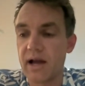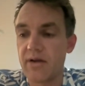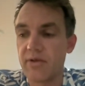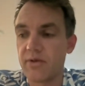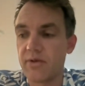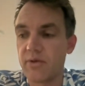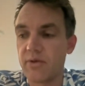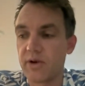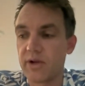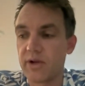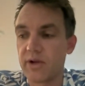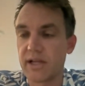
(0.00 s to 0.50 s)

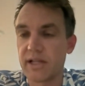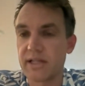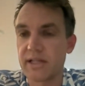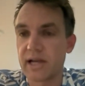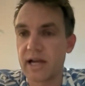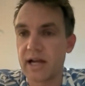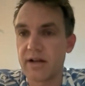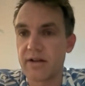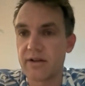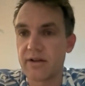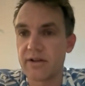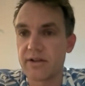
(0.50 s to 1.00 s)
the working
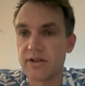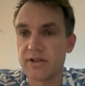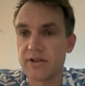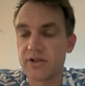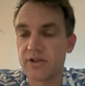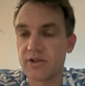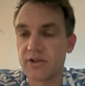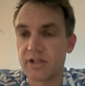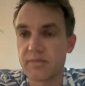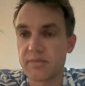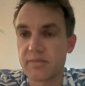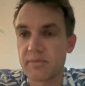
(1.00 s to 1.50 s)
title is
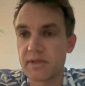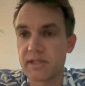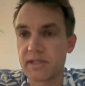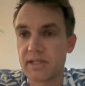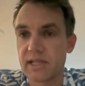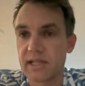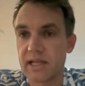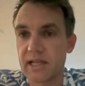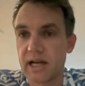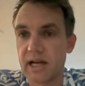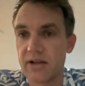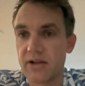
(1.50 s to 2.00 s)
Christmas
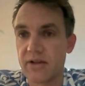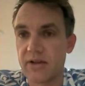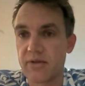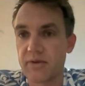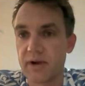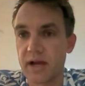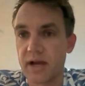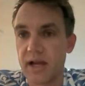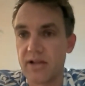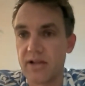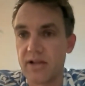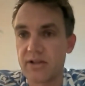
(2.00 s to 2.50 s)
at Keller
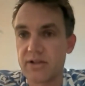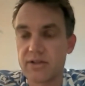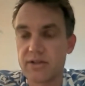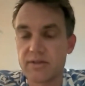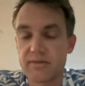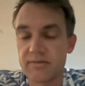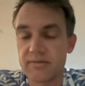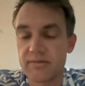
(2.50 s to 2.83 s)
Ranch,